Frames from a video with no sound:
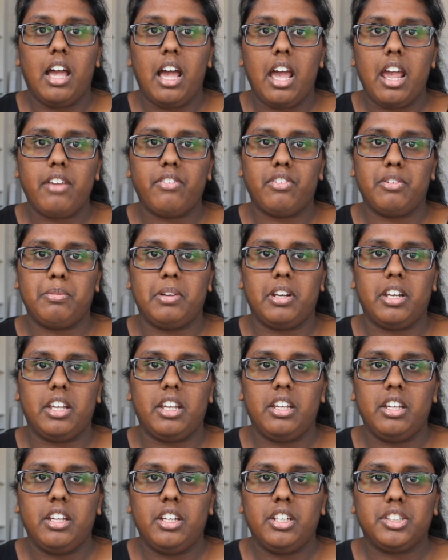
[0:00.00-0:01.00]
Hi
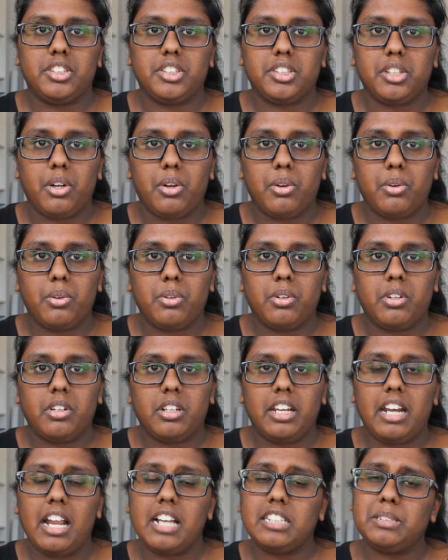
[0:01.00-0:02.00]
everybody. So,
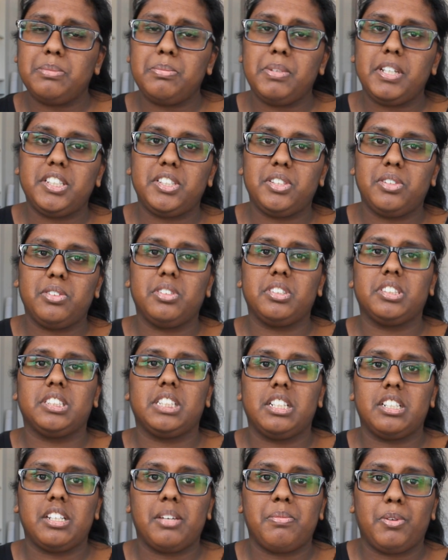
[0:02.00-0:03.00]
it hasn't been too long
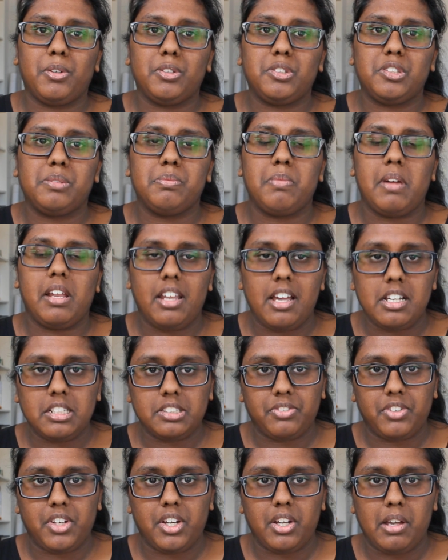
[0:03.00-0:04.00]
since I posted my
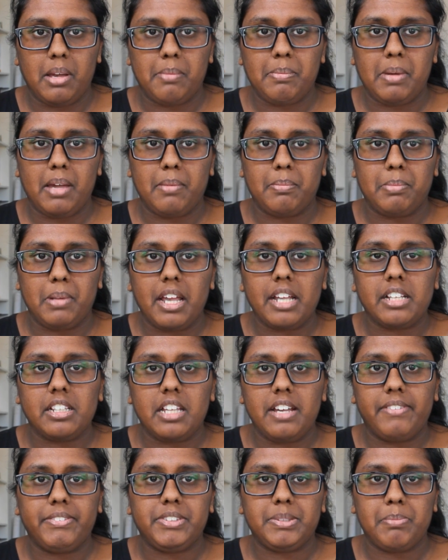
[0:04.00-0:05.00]
last video about Black
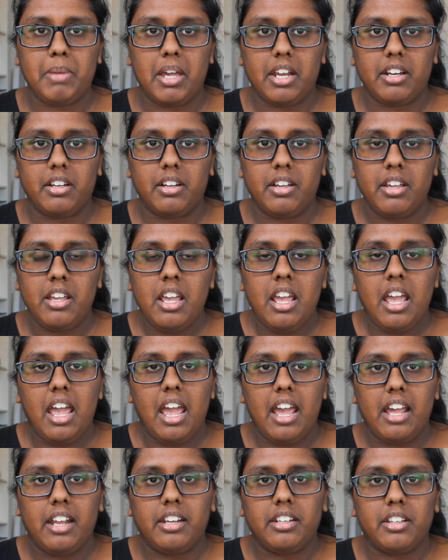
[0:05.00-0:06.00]
Lives Matter
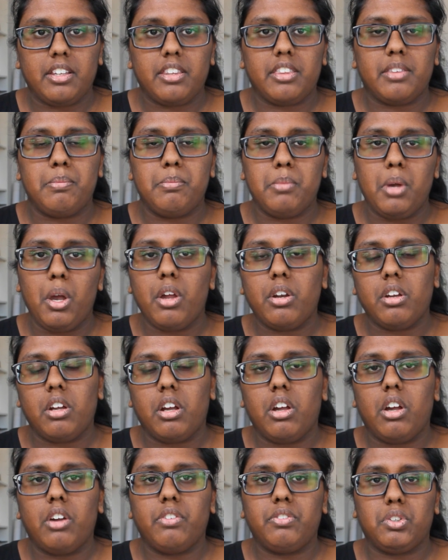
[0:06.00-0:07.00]
and the murder
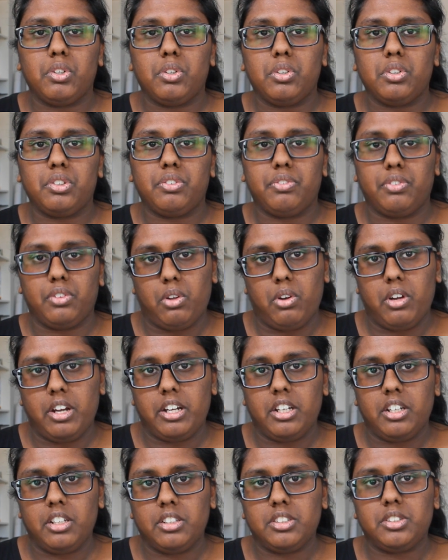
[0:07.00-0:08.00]
of George
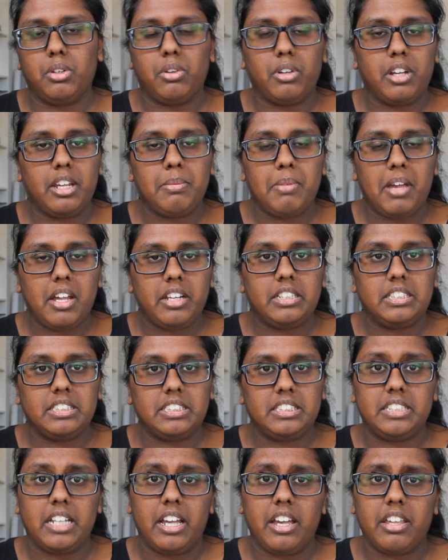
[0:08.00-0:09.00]
Floyd, talking about
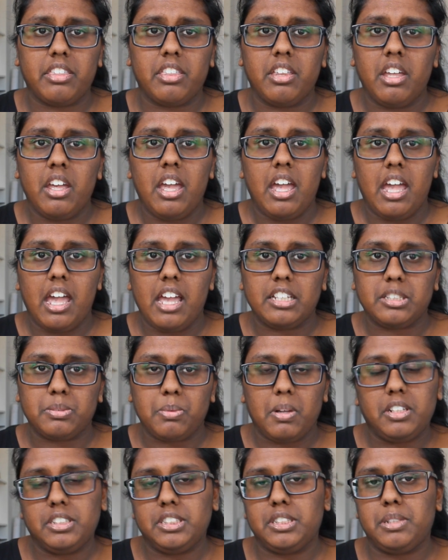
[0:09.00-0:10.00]
his death, as
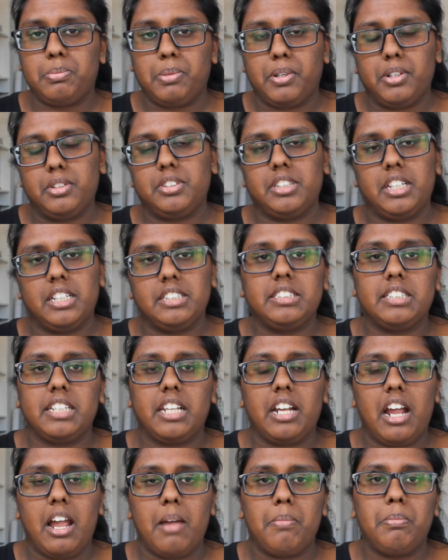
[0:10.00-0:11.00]
well as the protests
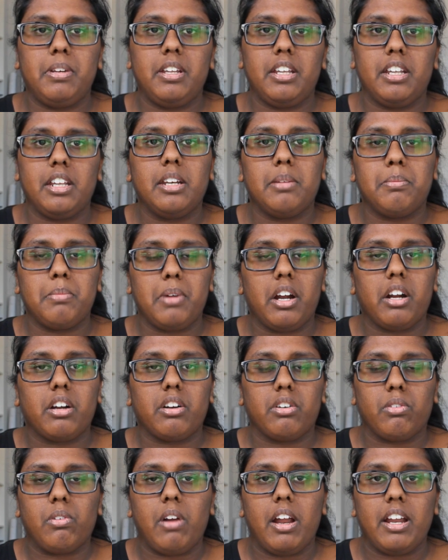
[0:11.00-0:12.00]
that are happening in
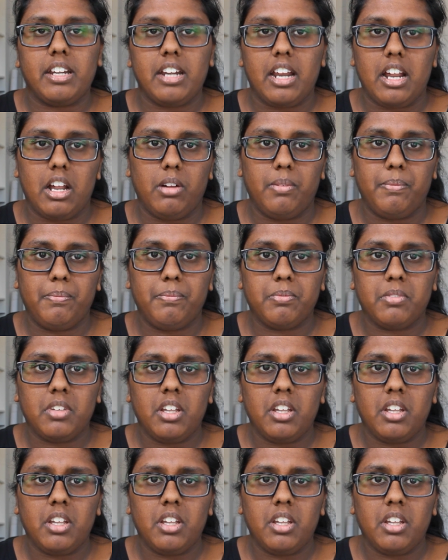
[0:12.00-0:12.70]
America right now.